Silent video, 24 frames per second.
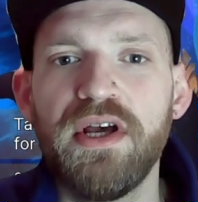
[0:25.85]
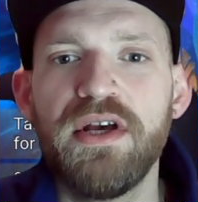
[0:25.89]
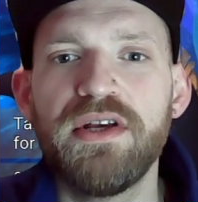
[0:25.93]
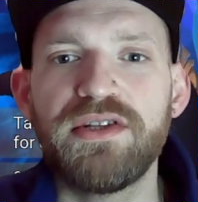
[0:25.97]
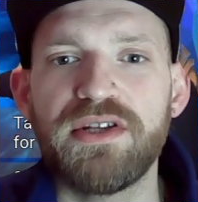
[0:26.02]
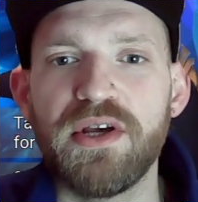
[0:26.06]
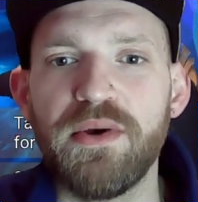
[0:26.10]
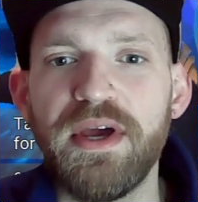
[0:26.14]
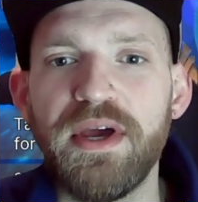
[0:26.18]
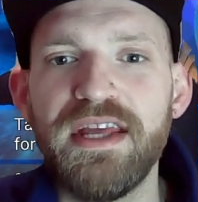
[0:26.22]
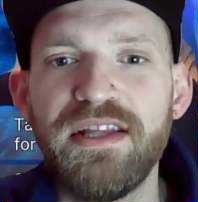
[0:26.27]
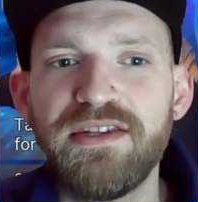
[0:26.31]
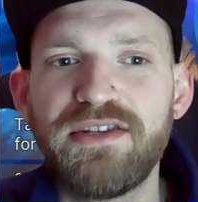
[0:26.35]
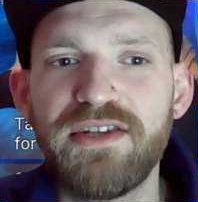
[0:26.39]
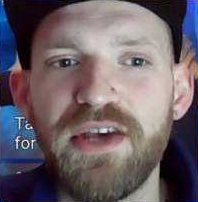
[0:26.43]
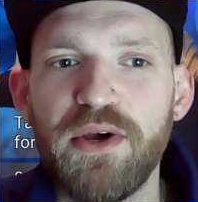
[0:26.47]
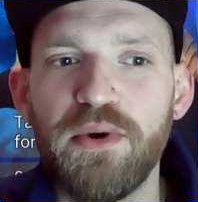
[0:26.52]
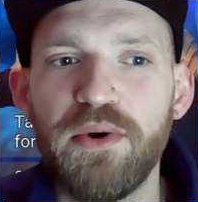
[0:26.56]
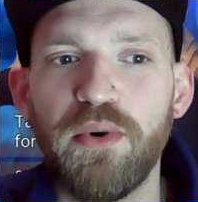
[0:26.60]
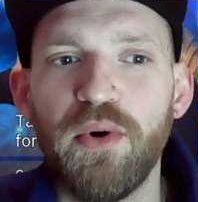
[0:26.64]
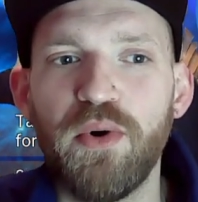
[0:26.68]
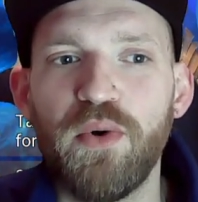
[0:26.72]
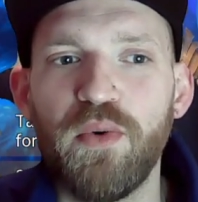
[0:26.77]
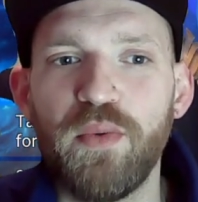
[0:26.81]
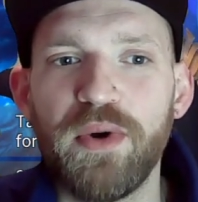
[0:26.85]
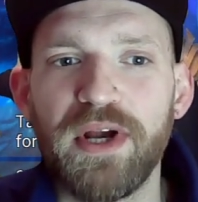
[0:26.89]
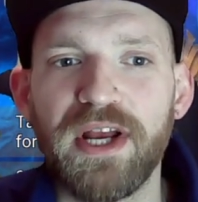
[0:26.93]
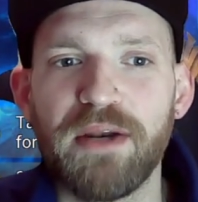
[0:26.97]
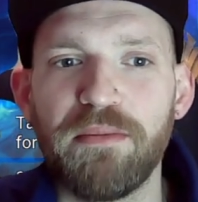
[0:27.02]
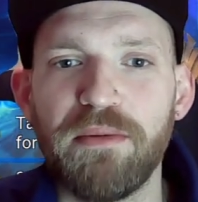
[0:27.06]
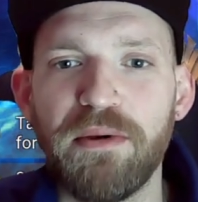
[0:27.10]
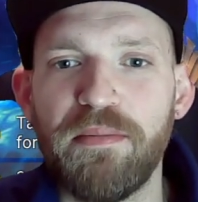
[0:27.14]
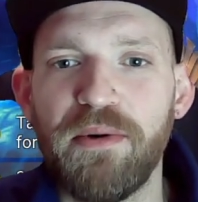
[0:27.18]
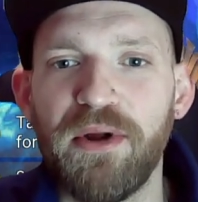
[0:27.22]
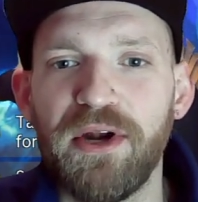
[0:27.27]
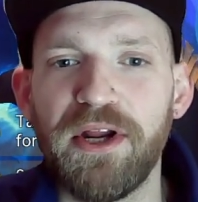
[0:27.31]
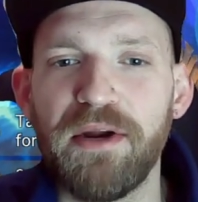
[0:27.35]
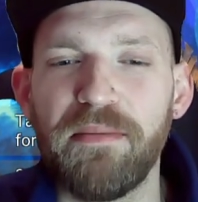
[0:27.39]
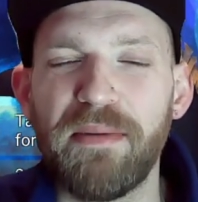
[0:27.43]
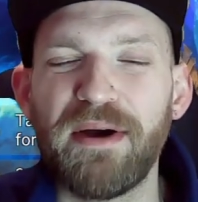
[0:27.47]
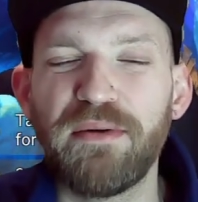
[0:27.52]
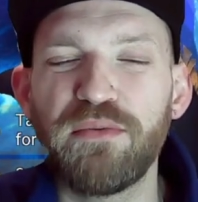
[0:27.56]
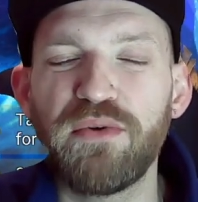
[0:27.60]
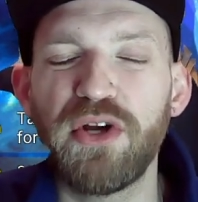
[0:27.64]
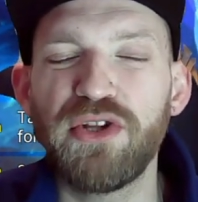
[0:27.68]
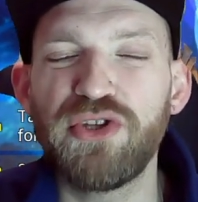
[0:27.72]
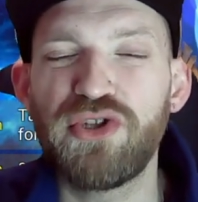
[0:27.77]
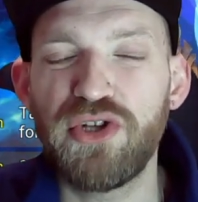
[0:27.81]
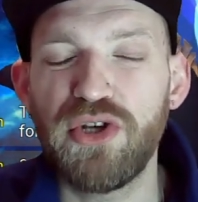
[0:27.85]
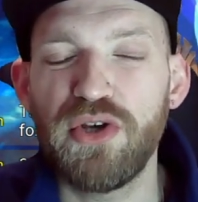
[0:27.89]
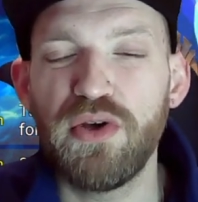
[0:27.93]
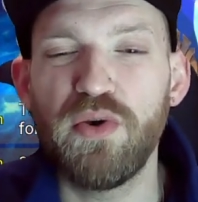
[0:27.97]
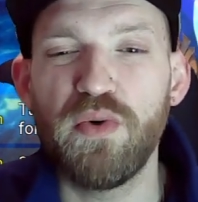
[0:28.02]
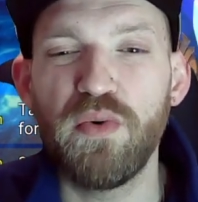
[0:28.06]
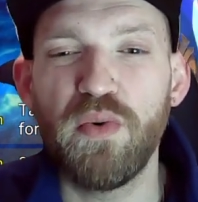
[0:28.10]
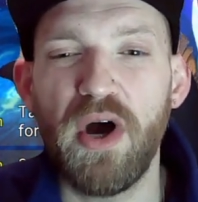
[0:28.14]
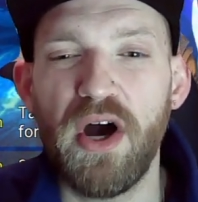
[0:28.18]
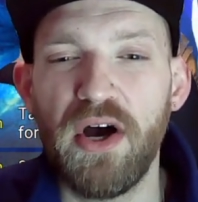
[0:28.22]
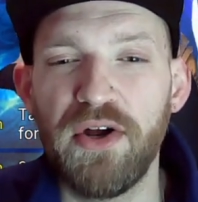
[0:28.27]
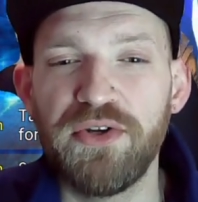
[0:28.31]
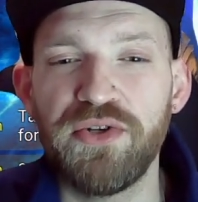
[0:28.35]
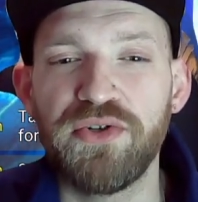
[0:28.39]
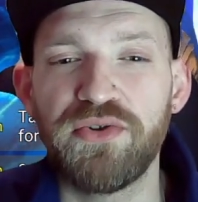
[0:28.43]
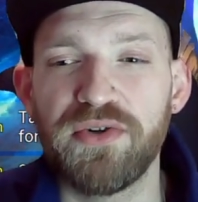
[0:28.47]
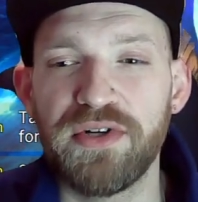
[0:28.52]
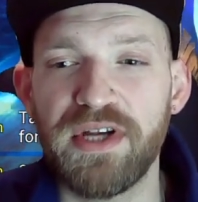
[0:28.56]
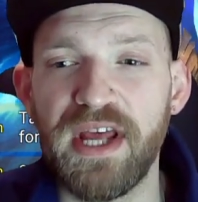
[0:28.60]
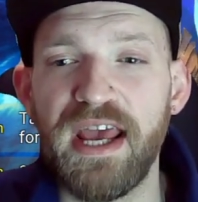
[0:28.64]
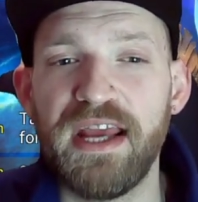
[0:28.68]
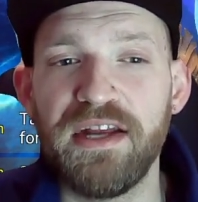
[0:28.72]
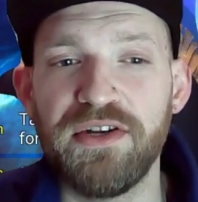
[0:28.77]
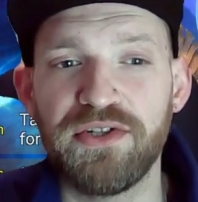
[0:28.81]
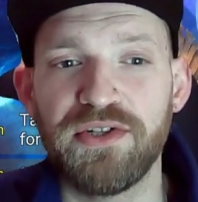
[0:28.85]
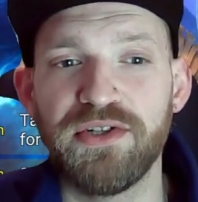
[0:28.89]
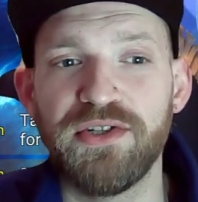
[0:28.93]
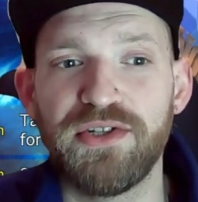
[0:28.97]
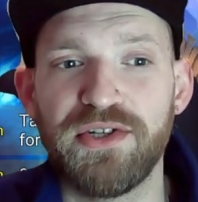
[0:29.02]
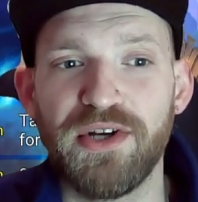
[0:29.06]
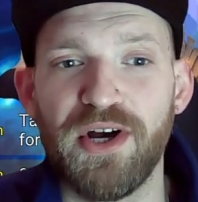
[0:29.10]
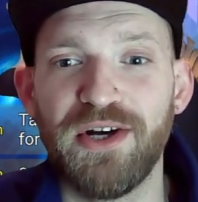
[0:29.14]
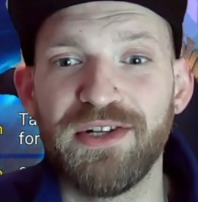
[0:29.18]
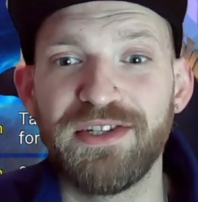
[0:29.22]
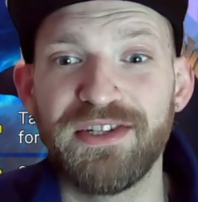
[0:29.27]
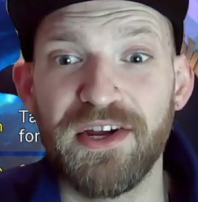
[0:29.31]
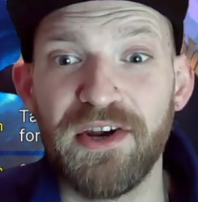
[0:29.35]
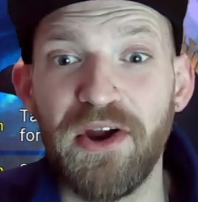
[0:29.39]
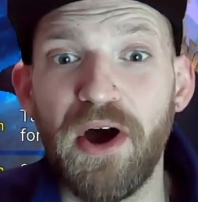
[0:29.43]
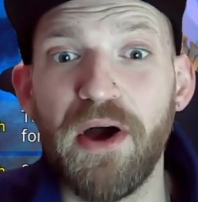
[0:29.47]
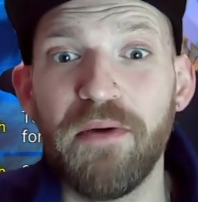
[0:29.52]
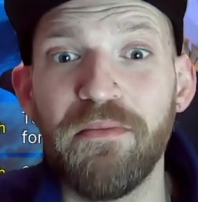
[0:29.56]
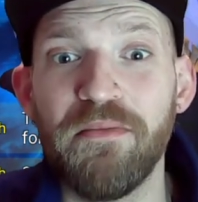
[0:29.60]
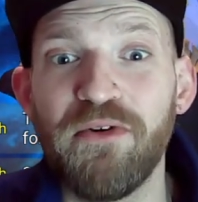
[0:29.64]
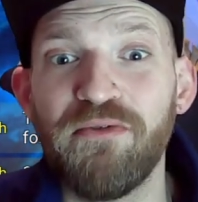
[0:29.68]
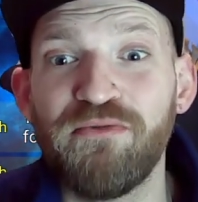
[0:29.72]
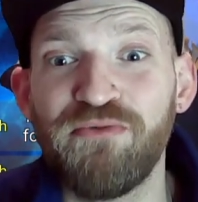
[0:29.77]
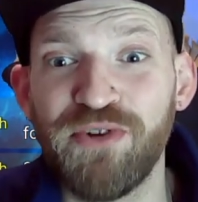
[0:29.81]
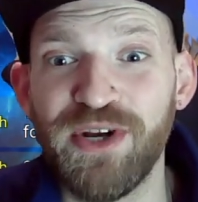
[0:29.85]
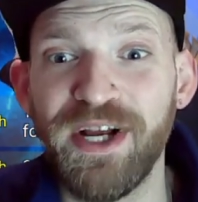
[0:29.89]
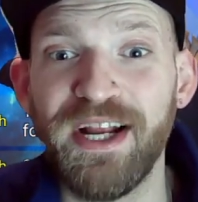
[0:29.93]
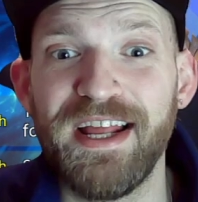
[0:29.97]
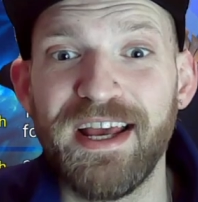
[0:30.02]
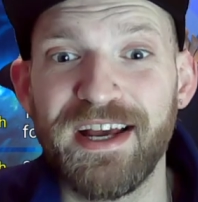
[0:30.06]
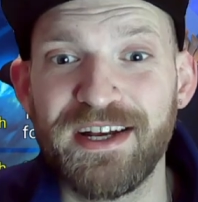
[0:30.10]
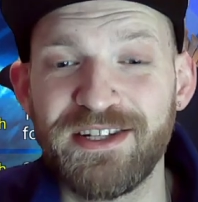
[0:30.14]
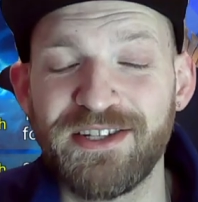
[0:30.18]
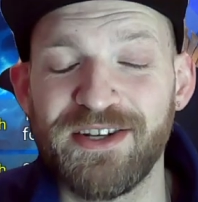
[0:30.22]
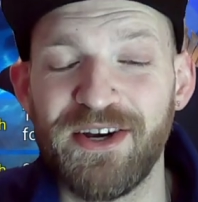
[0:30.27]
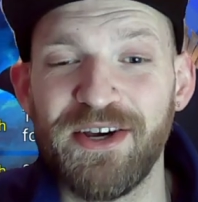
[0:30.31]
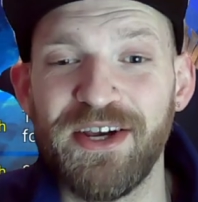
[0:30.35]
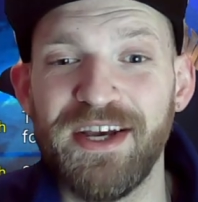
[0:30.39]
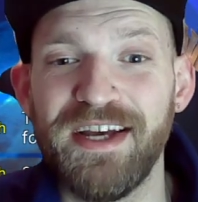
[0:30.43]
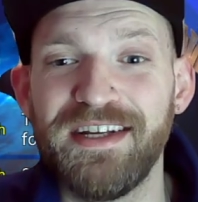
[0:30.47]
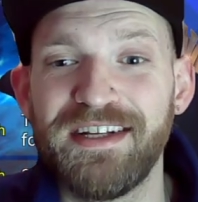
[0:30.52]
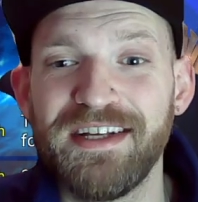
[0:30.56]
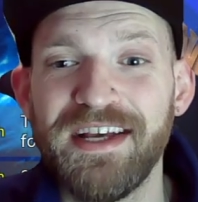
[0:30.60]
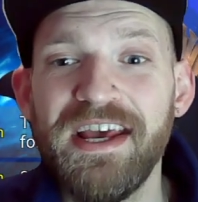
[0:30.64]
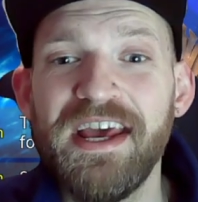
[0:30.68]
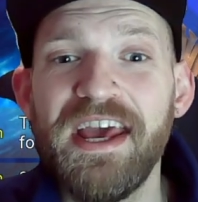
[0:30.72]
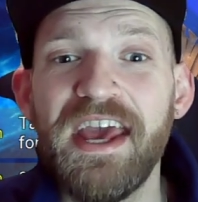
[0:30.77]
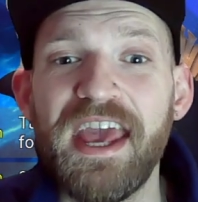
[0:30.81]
So in total we're going to be pulling about 200 Ancient Shards, and I'm really excited.